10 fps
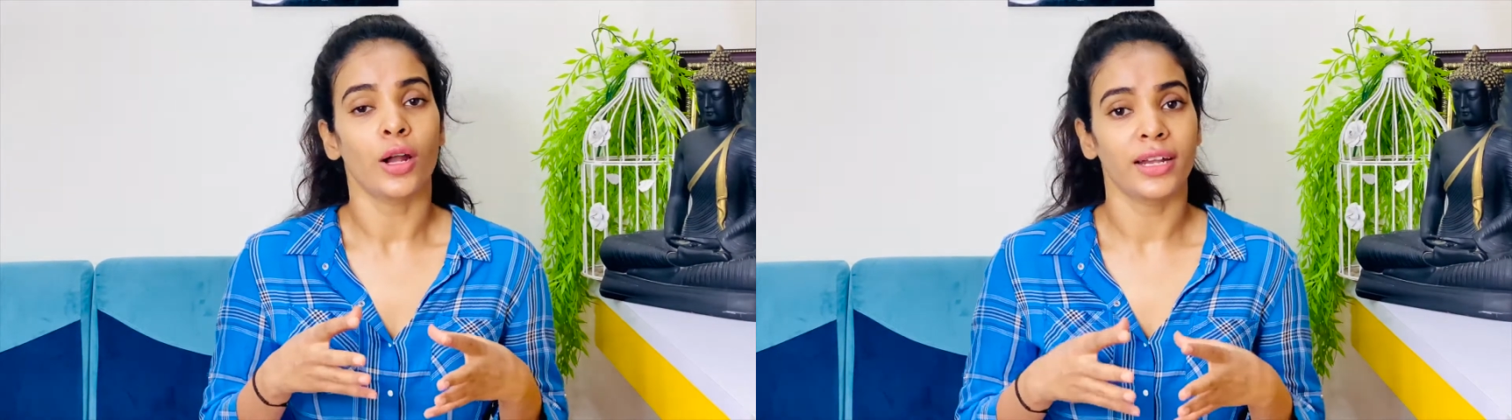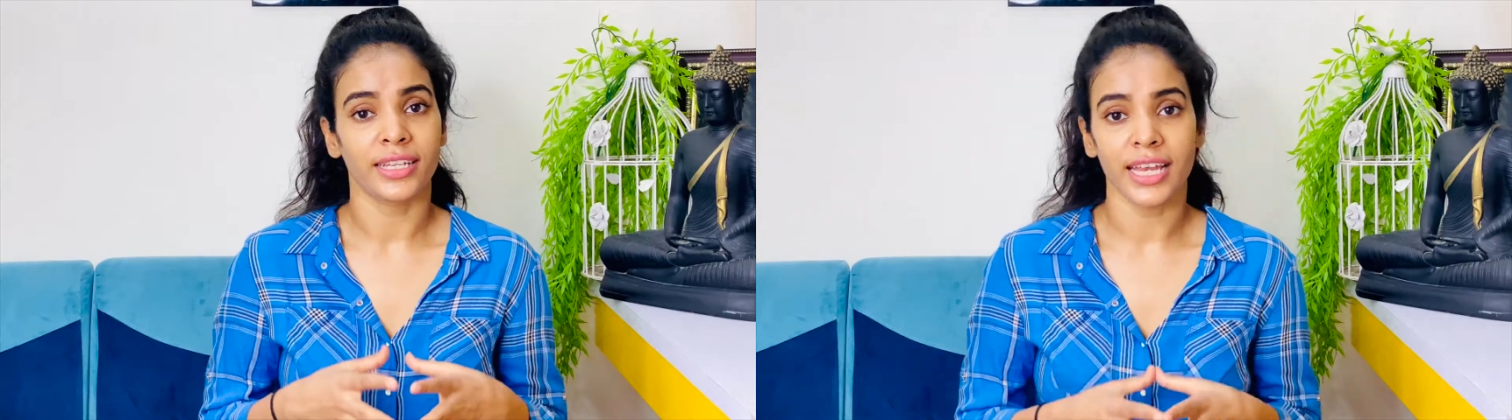
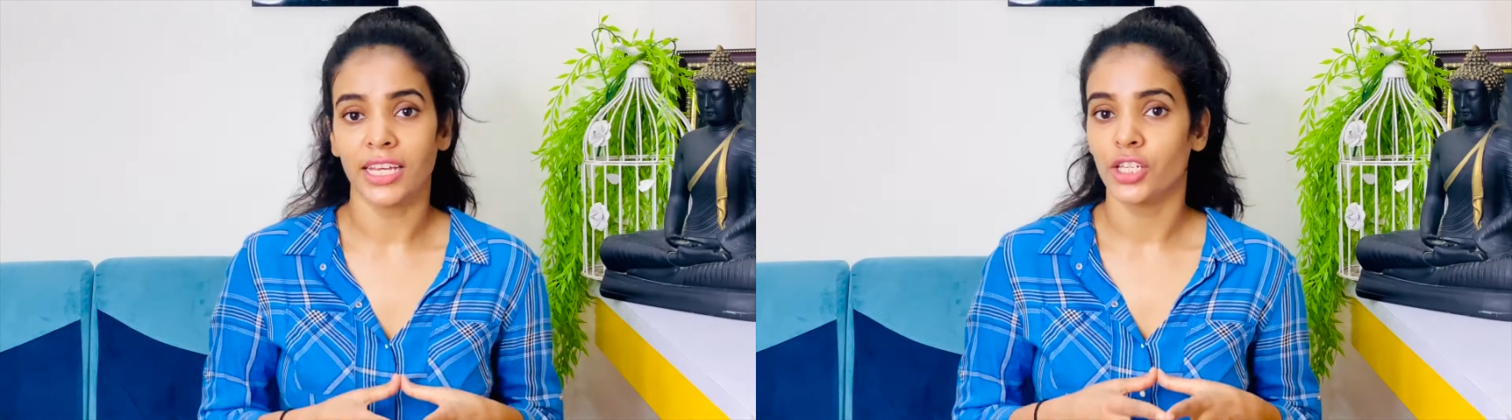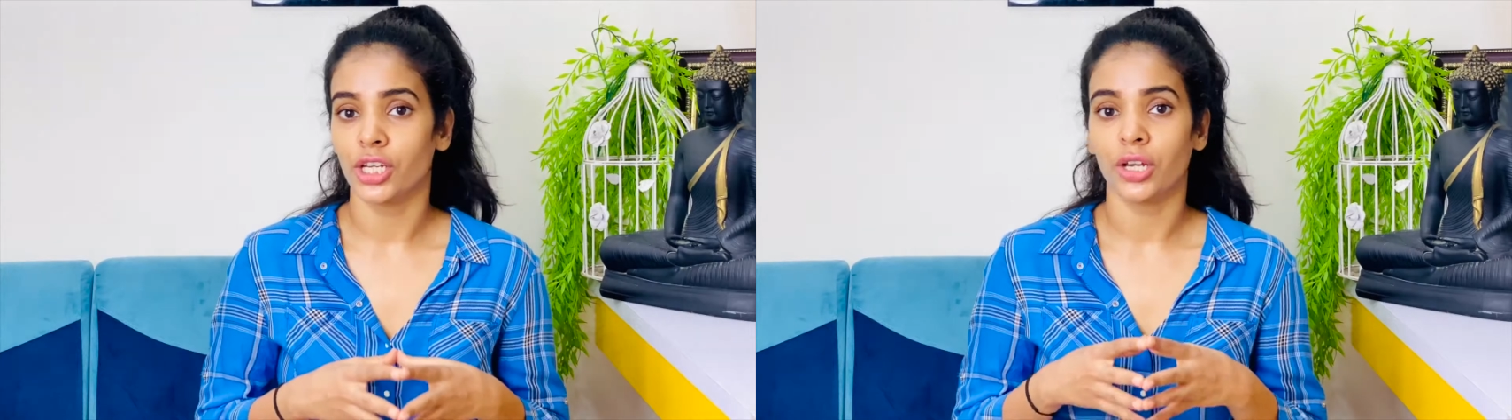or
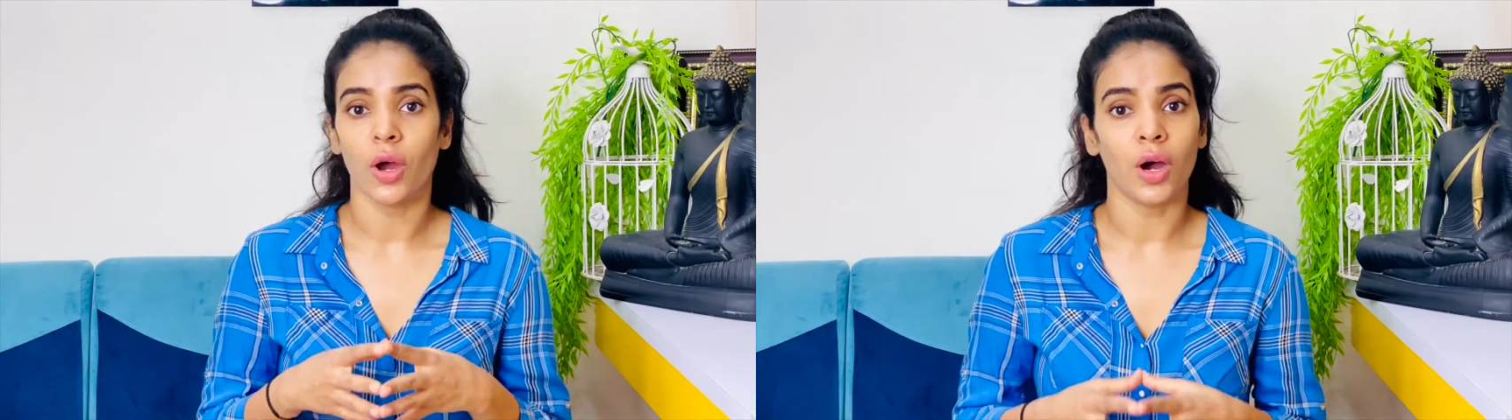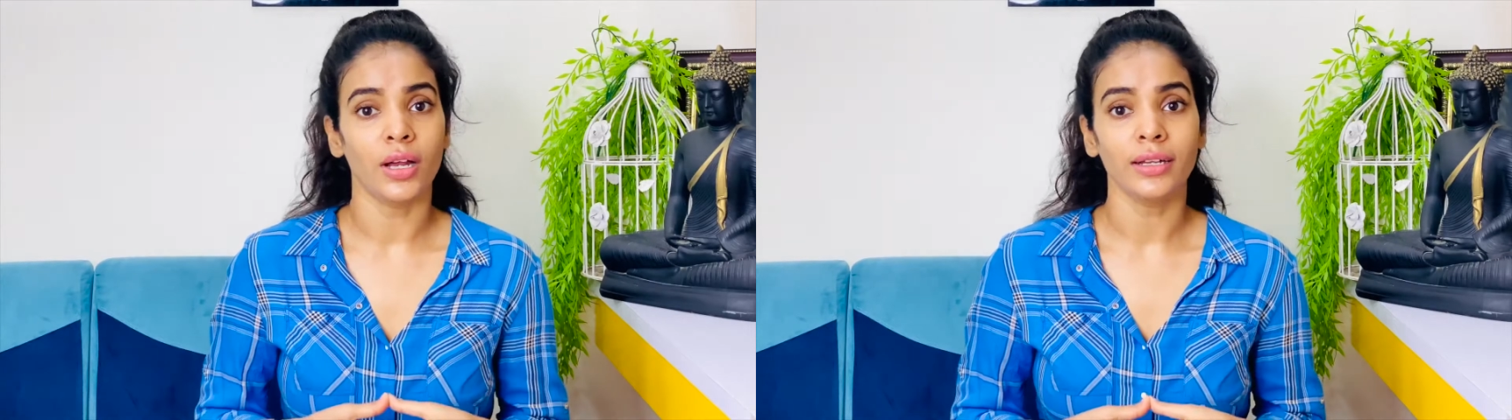retention
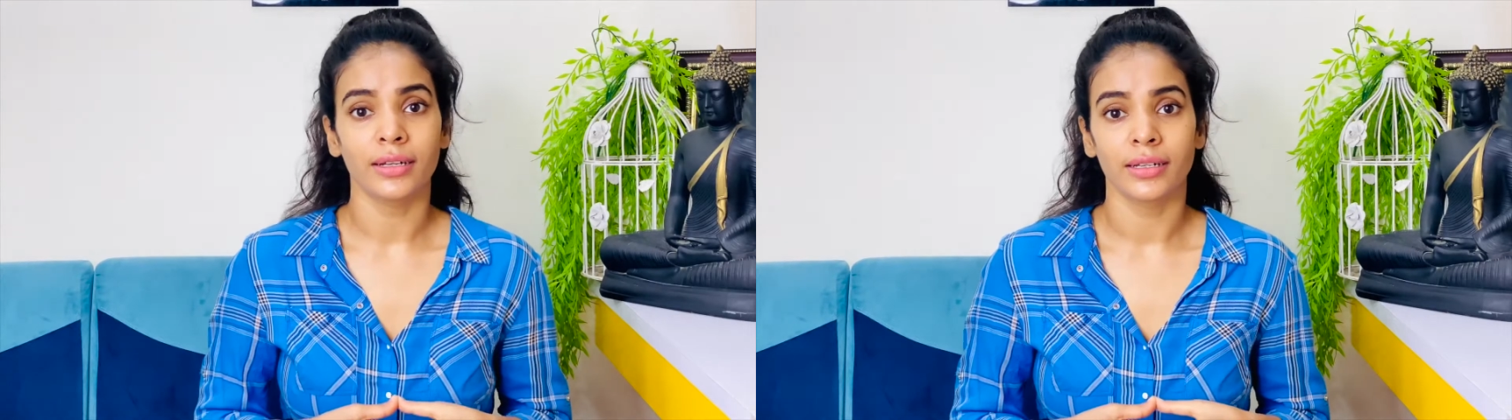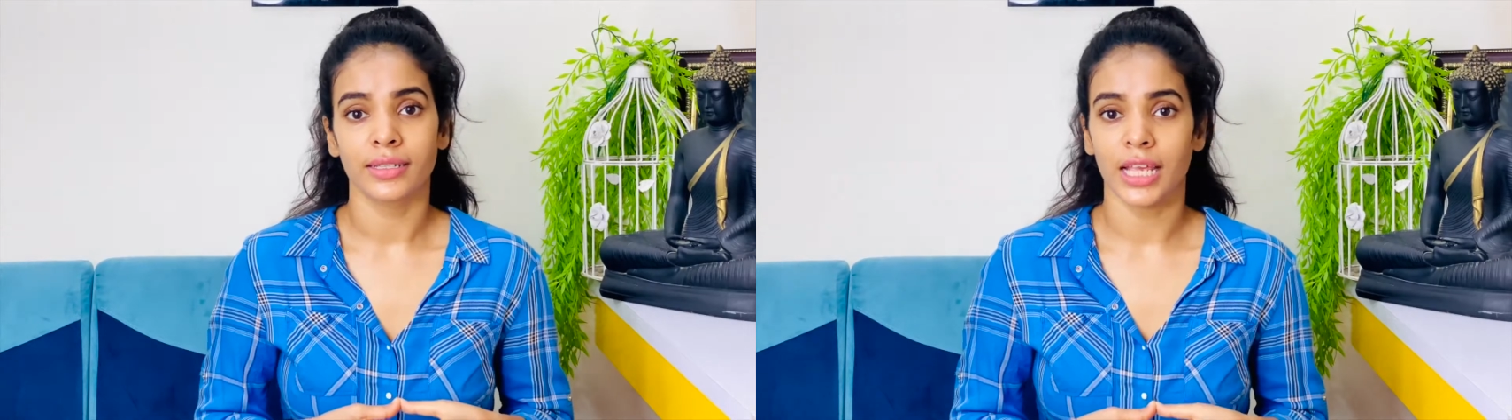or
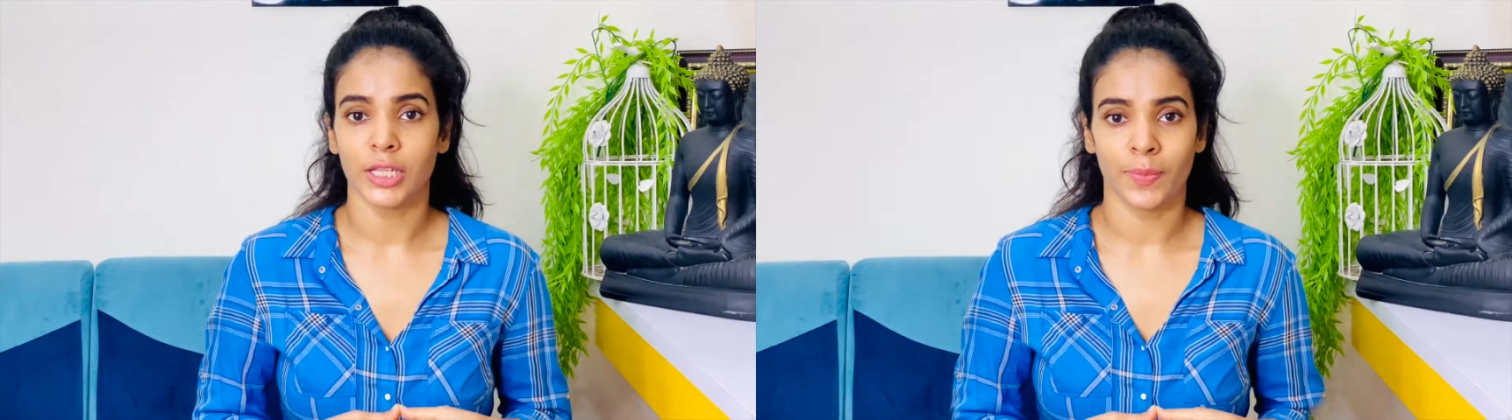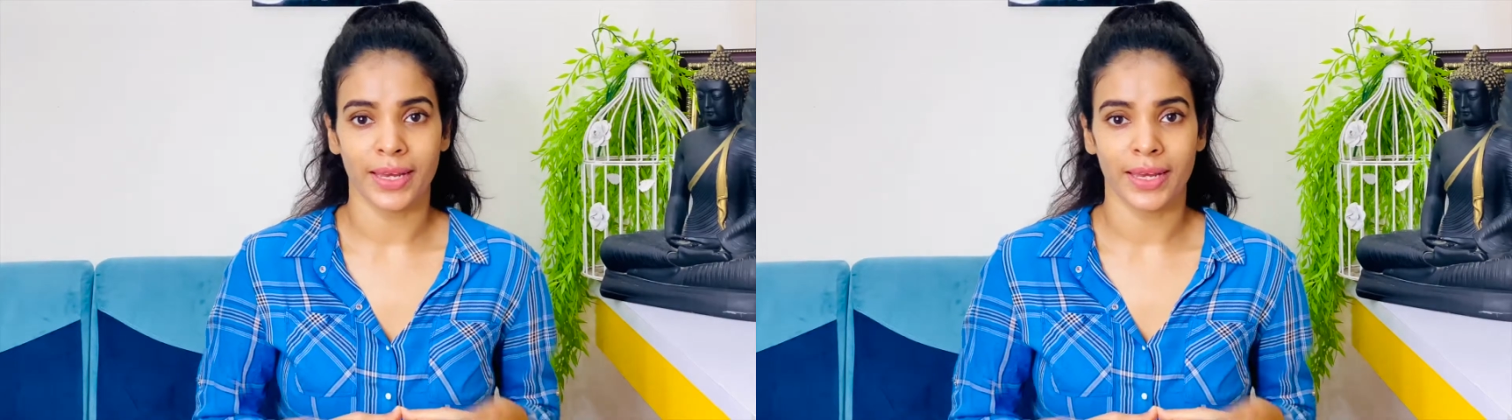suspension.